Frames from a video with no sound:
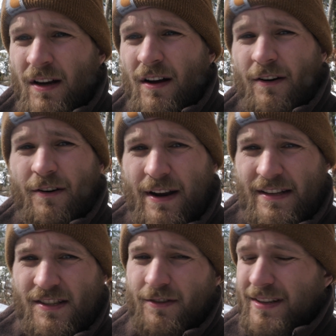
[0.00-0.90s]
All
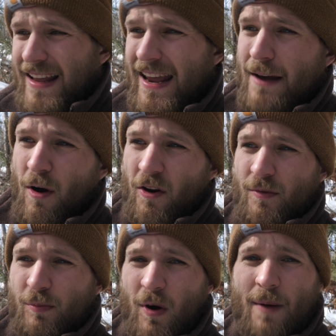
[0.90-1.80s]
right, so today I'm out on
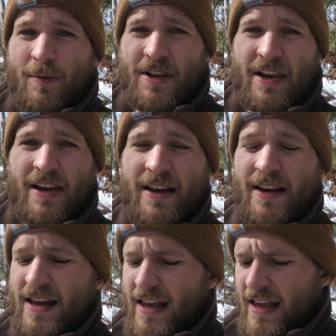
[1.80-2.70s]
the property
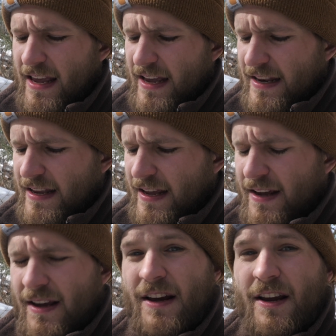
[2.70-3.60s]
and
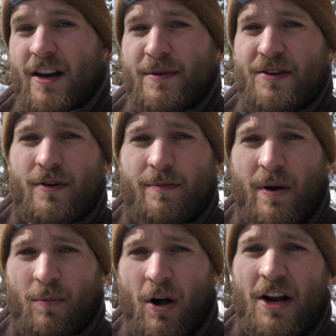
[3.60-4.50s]
going to be doing a
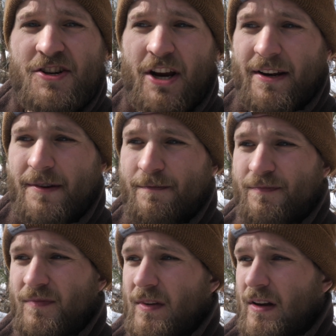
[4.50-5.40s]
big project.
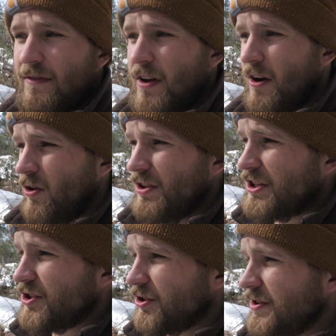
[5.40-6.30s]
I've got all
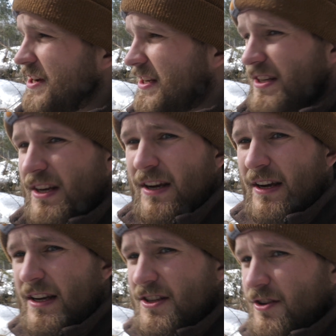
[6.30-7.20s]
these trees,
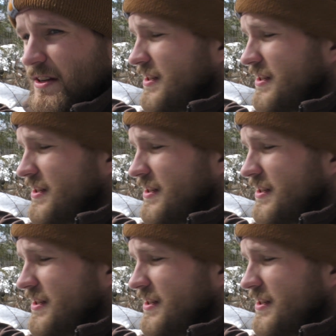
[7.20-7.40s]
as you can